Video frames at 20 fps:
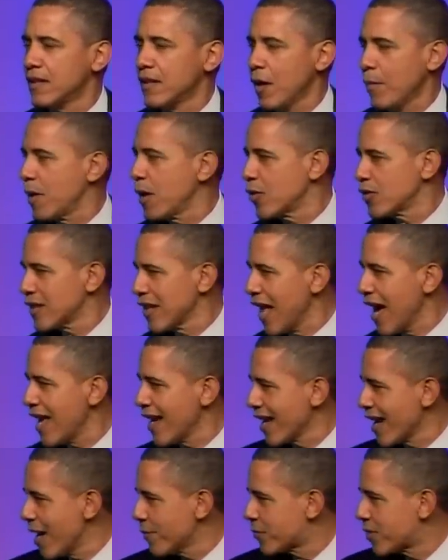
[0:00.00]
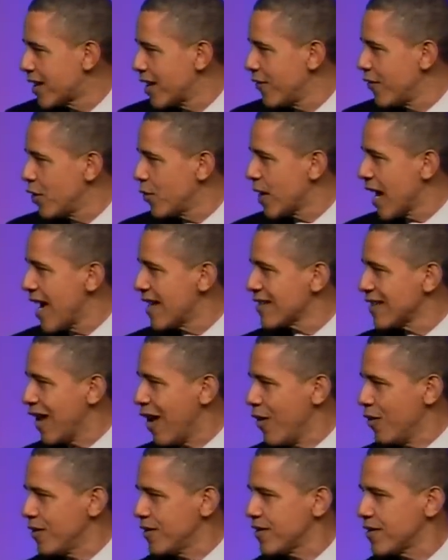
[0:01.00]
Nobody was lining up to give you guys
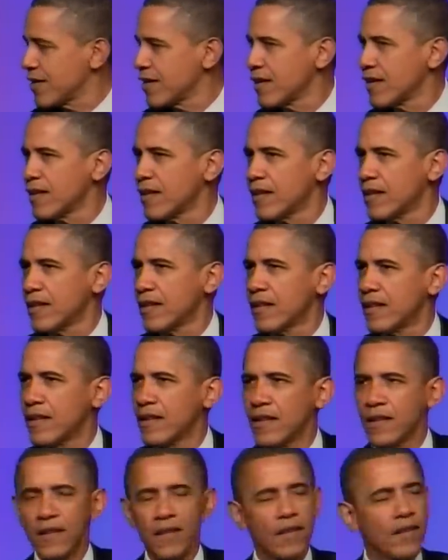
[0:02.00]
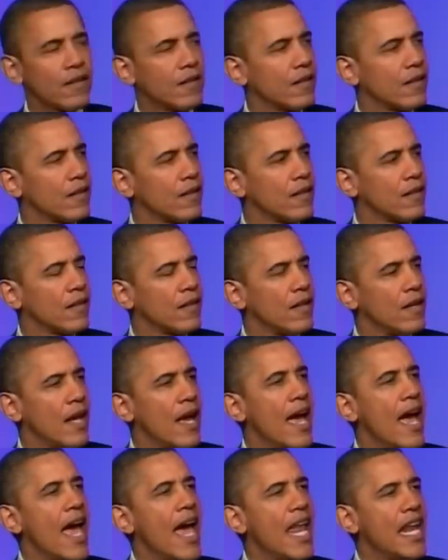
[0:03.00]
loans. That's right.
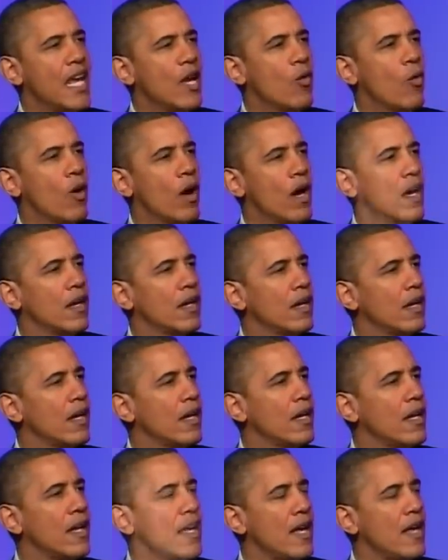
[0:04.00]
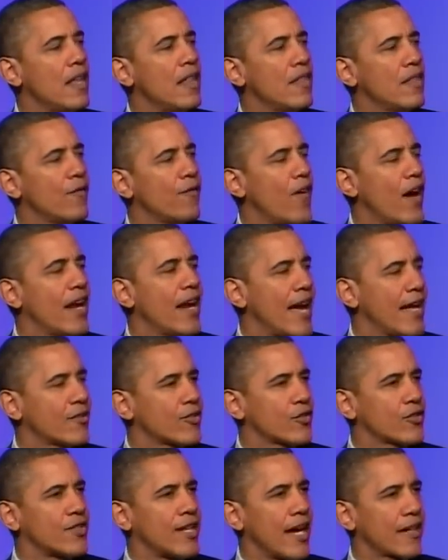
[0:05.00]
Anyone in the
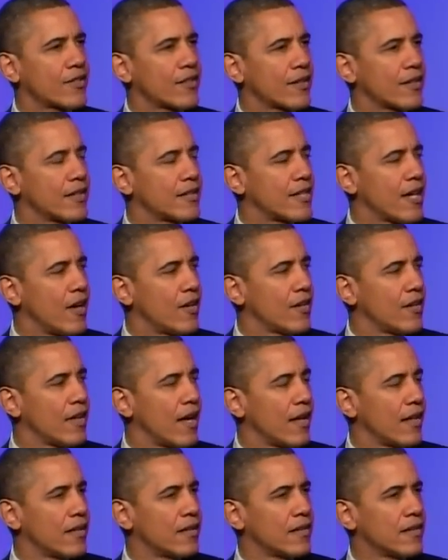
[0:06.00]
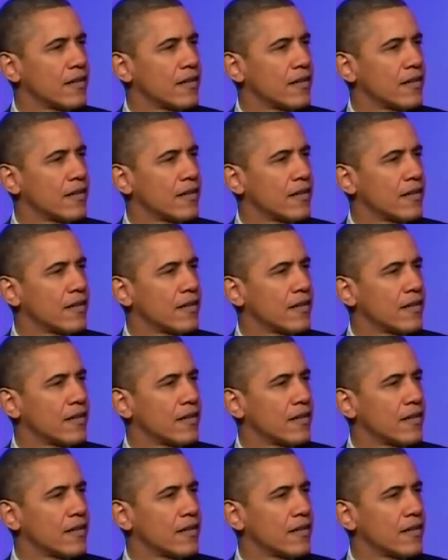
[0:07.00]
financial sector can tell you that.